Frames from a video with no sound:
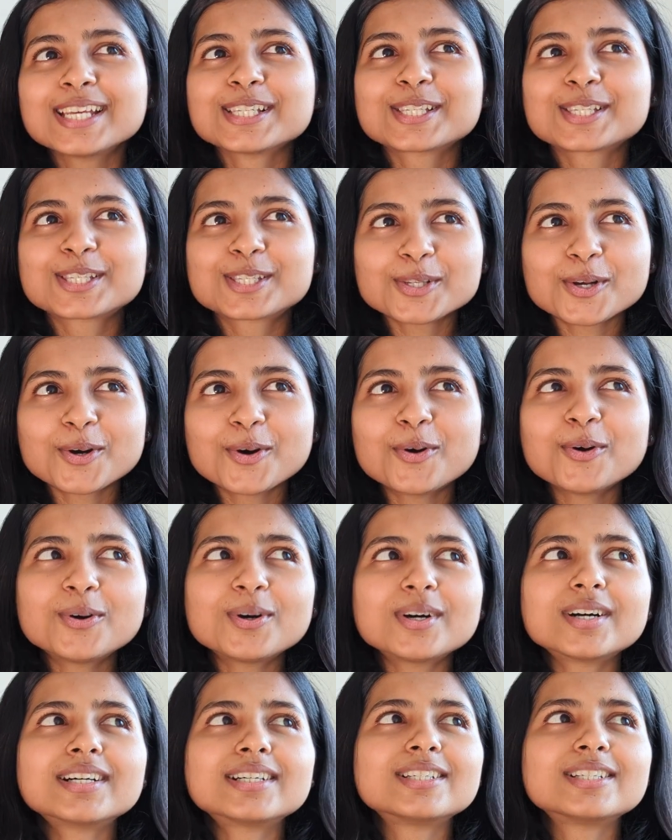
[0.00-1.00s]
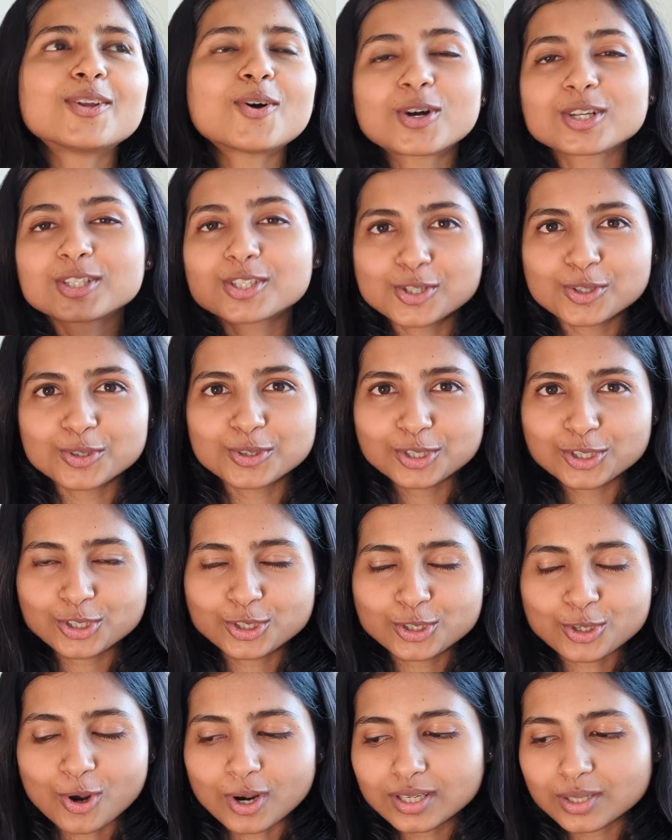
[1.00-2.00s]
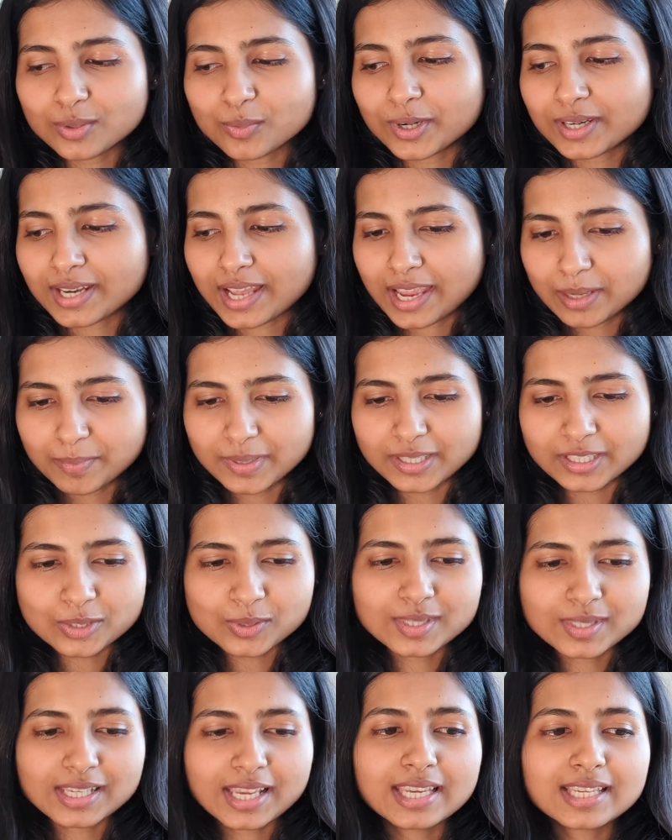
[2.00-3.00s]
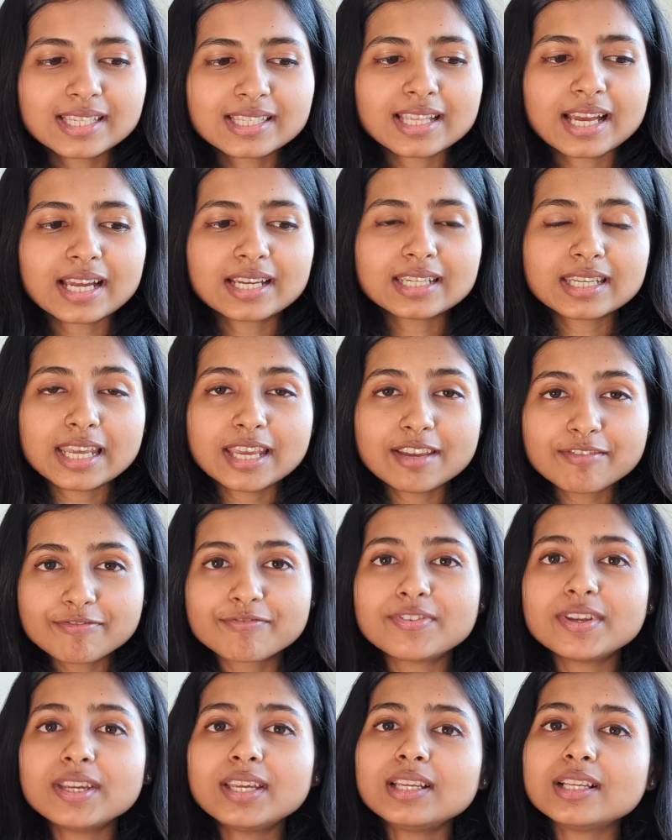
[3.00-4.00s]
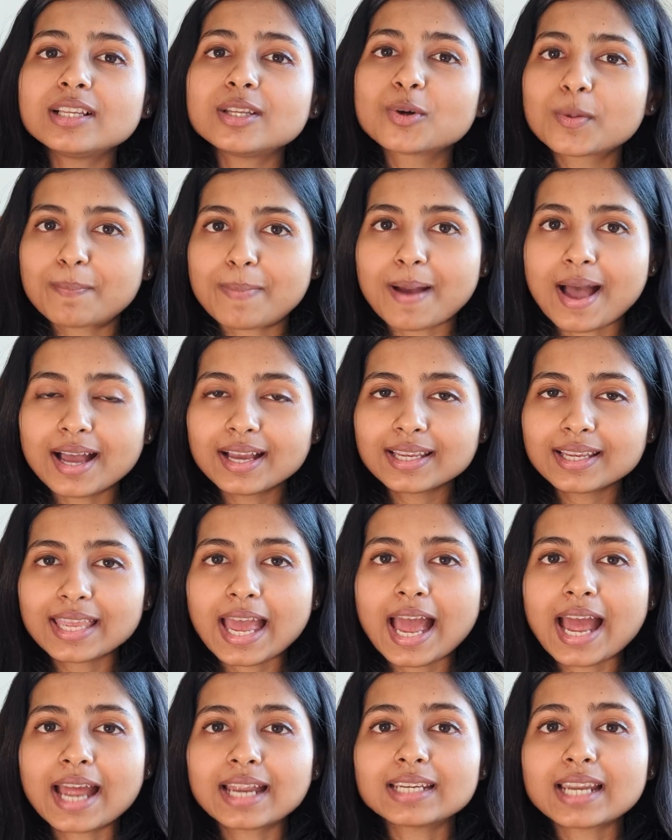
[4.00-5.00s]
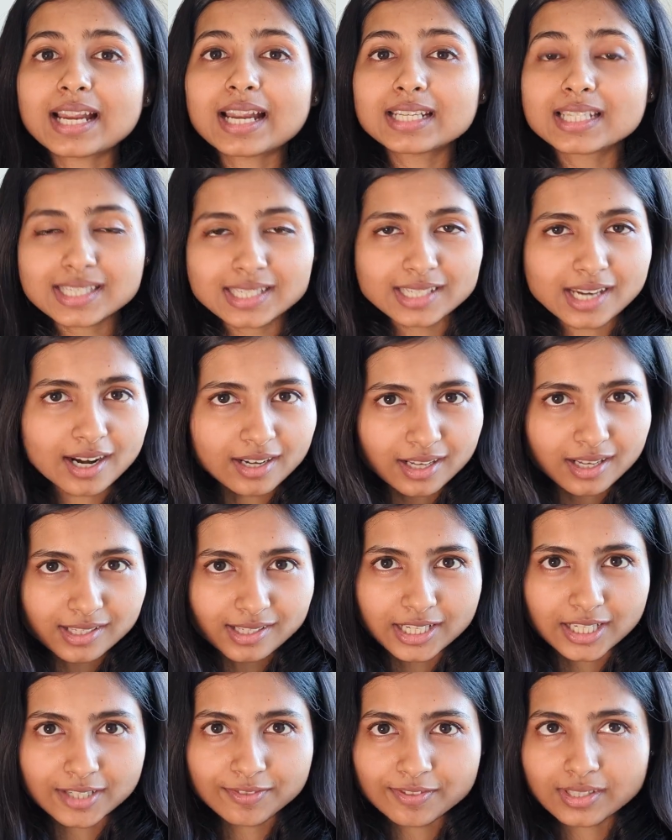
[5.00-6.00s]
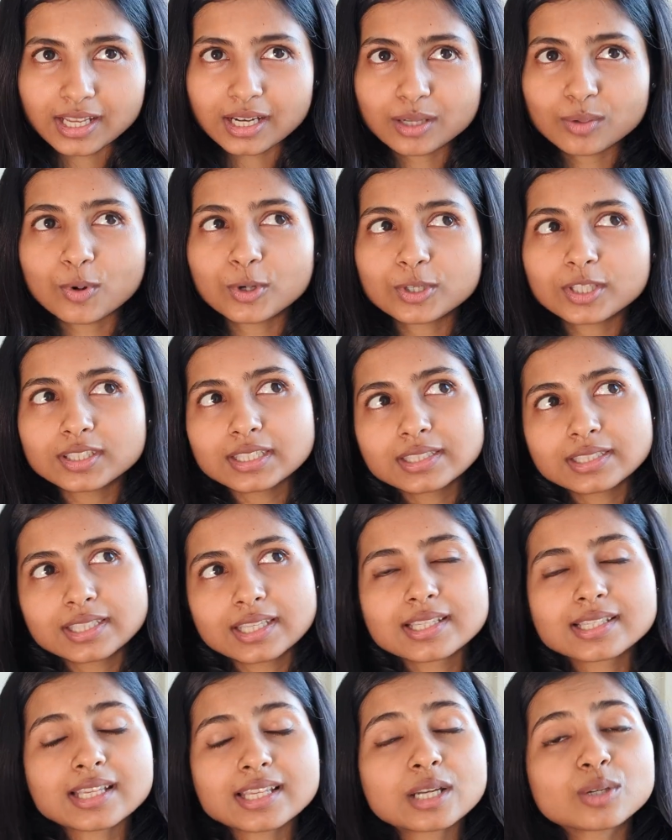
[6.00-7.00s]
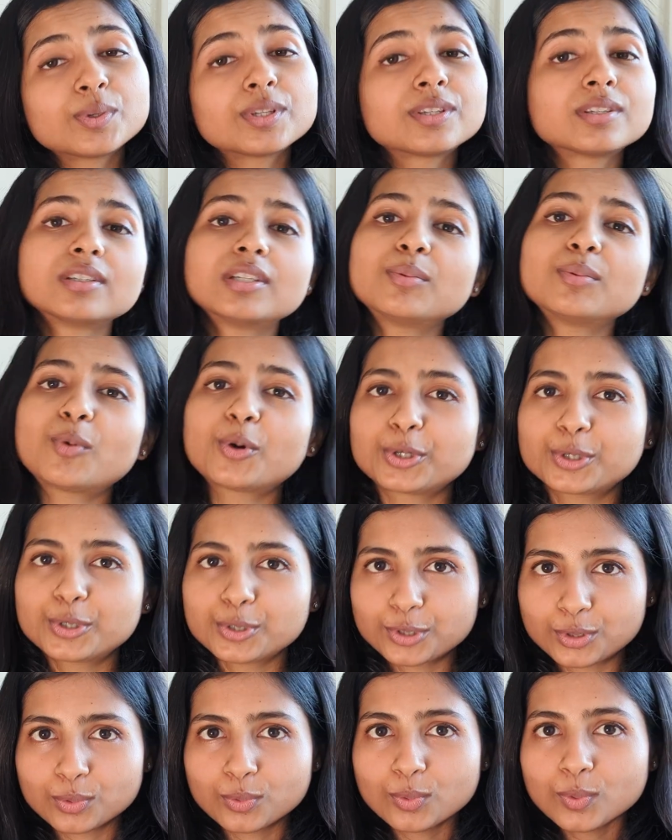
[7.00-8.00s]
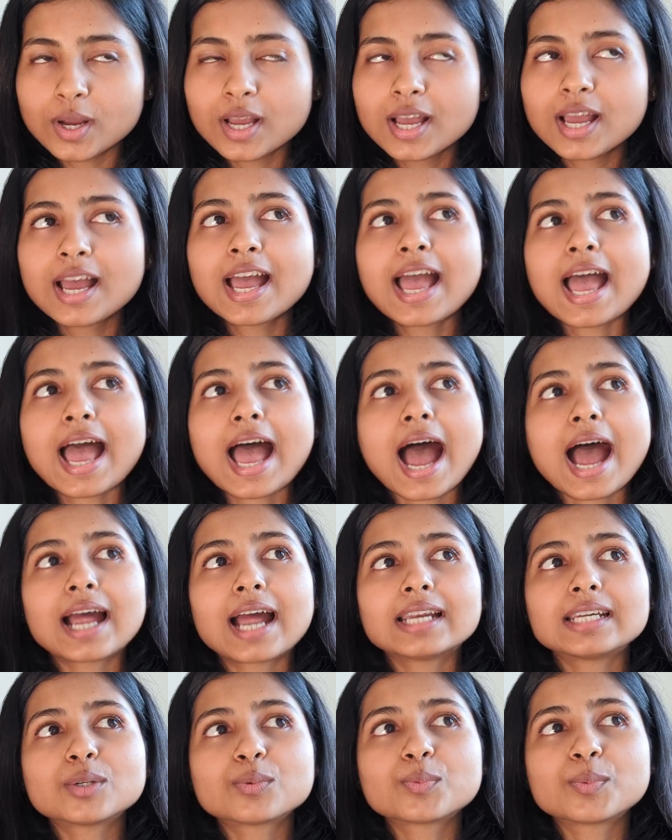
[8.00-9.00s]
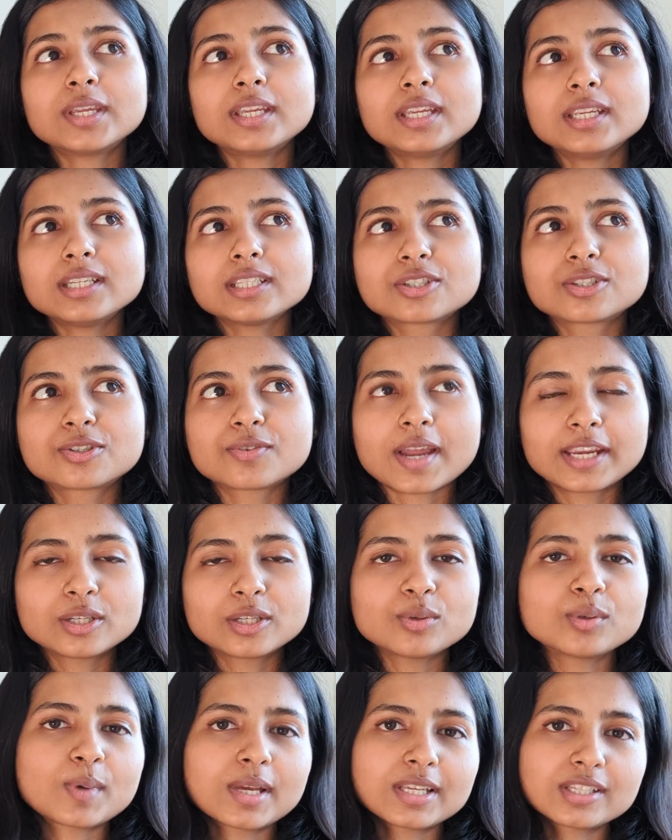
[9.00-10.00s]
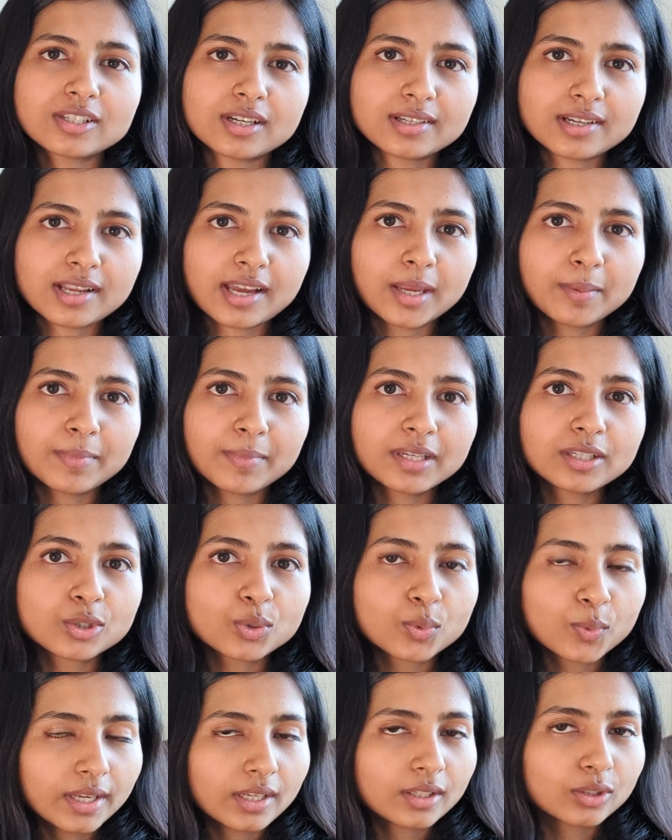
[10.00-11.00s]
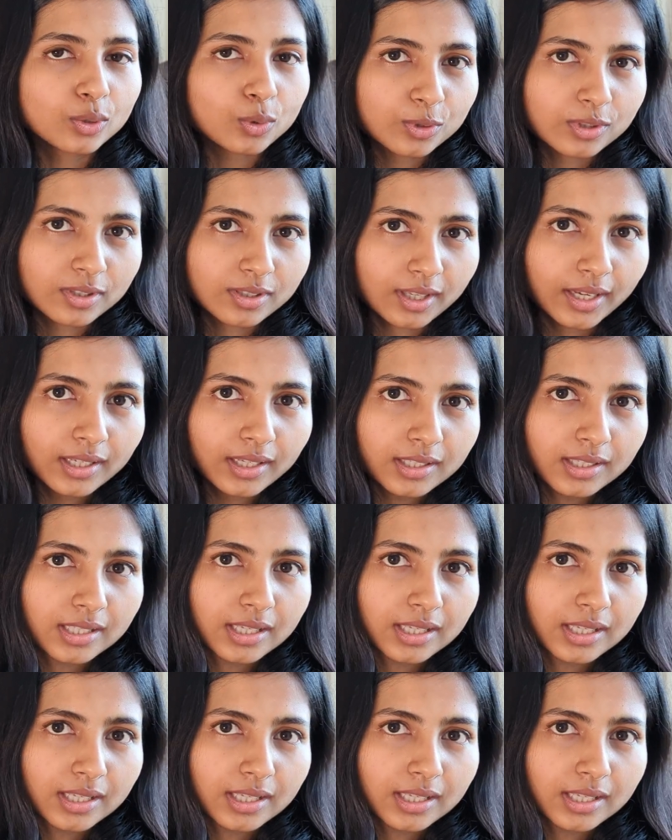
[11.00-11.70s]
So long story short, what I mean to say is that if we look back and understand ourselves, that what are the things that we really want to do, and we try to invest our time in doing those things,